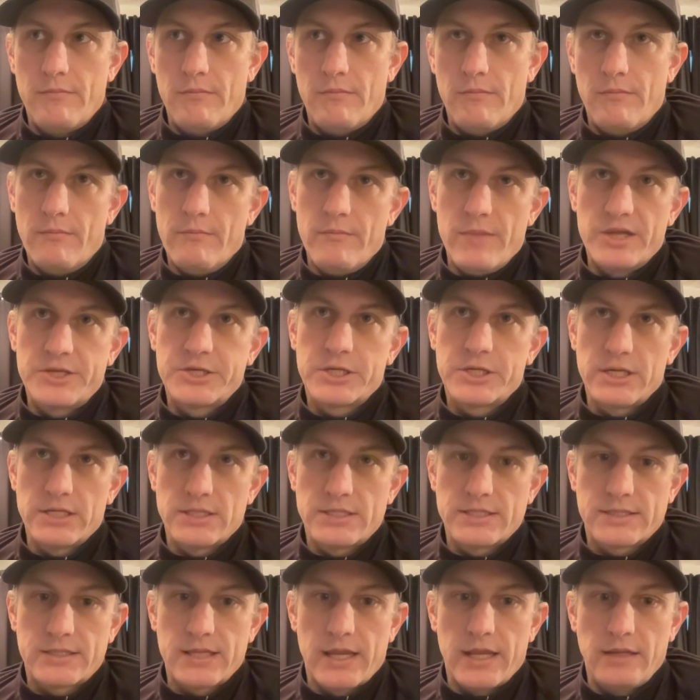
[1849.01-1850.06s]
Michigan
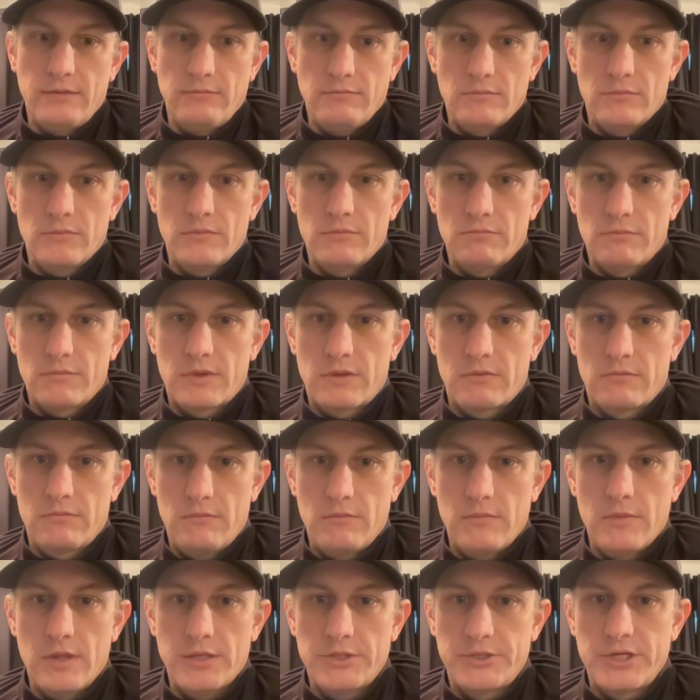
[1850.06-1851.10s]
State
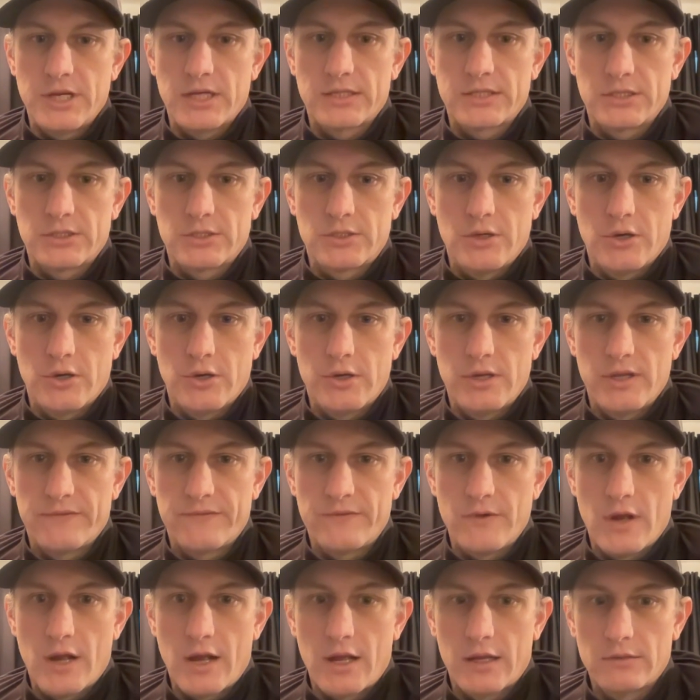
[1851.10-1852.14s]
is just as good,
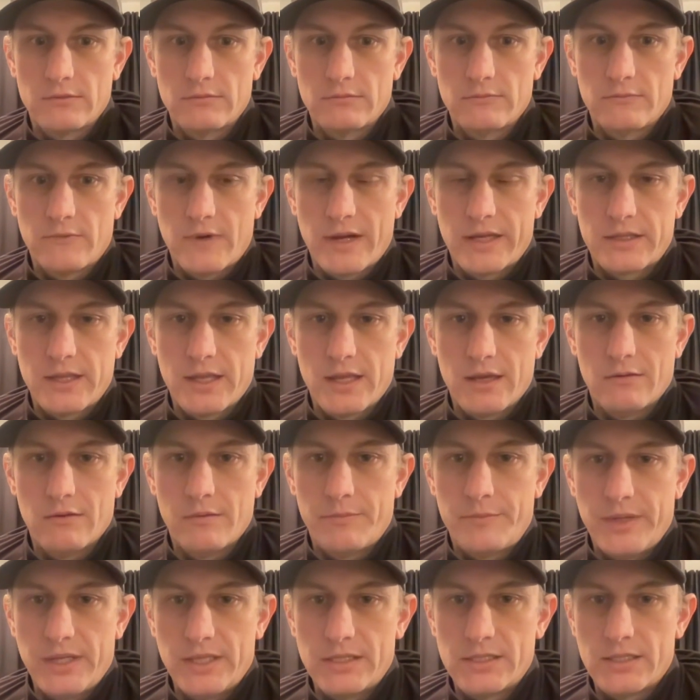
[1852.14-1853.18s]
if not right there
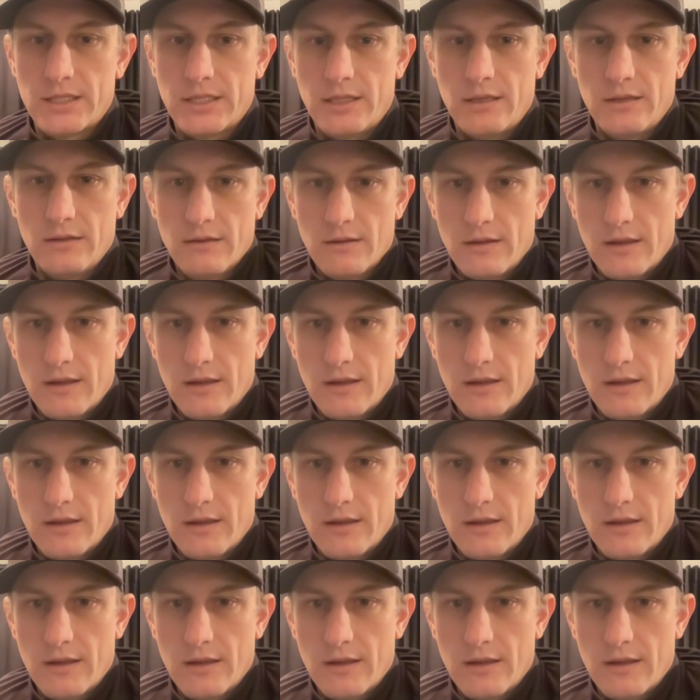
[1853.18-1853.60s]
with BC.